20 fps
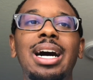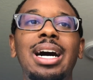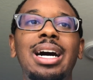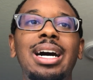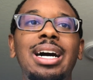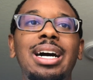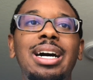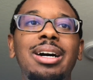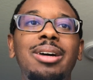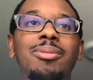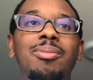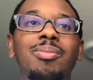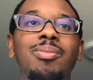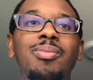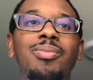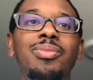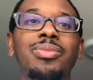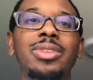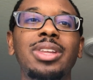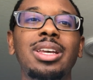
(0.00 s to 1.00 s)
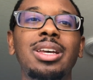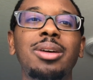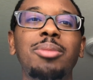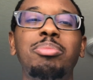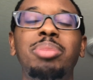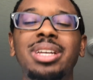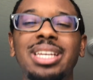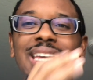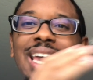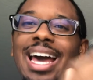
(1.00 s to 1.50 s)
Um,
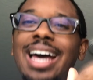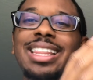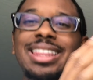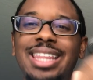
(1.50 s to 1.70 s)
but yeah,